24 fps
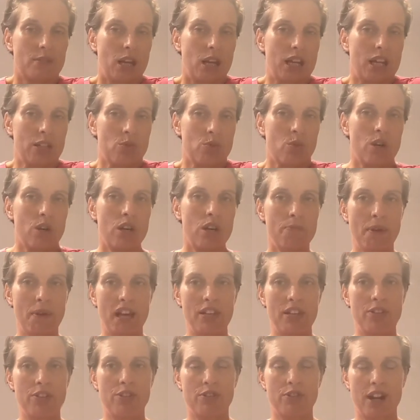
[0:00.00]
It's
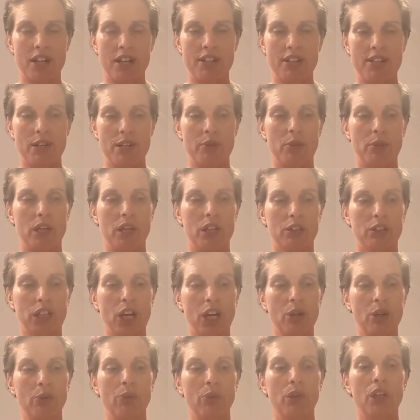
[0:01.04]
work-based stress, so I'll
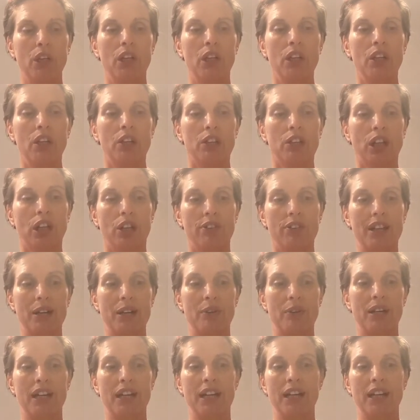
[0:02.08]
go
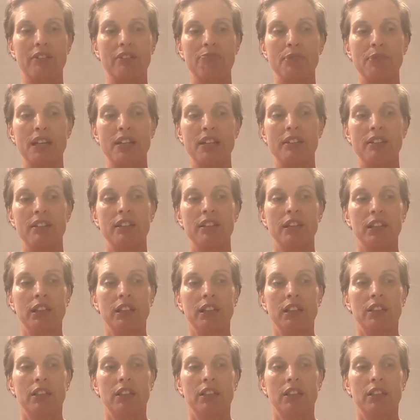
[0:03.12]
that way. I've been